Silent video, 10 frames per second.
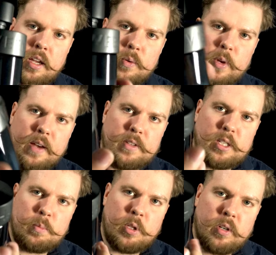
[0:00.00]
we have a
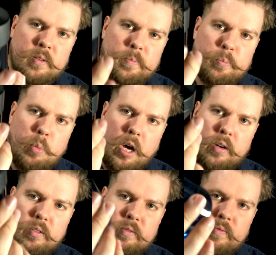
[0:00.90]
similar
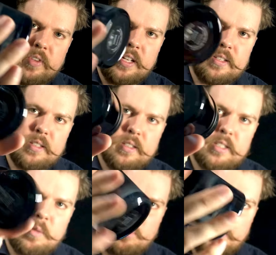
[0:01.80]
bottle. It's a
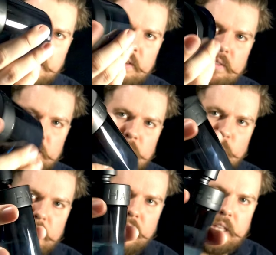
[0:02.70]
simple bottle
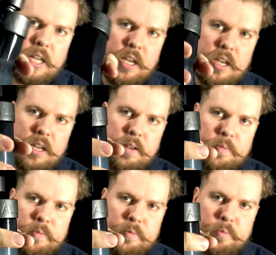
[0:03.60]
with a
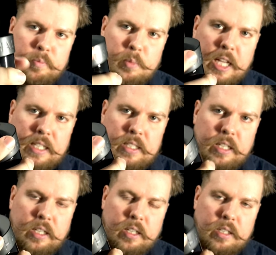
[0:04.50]
plastic
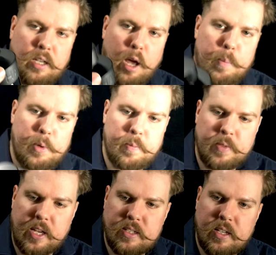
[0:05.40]

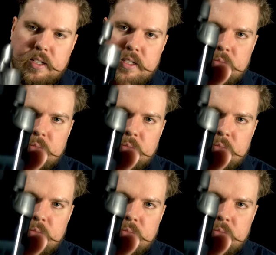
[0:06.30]
that says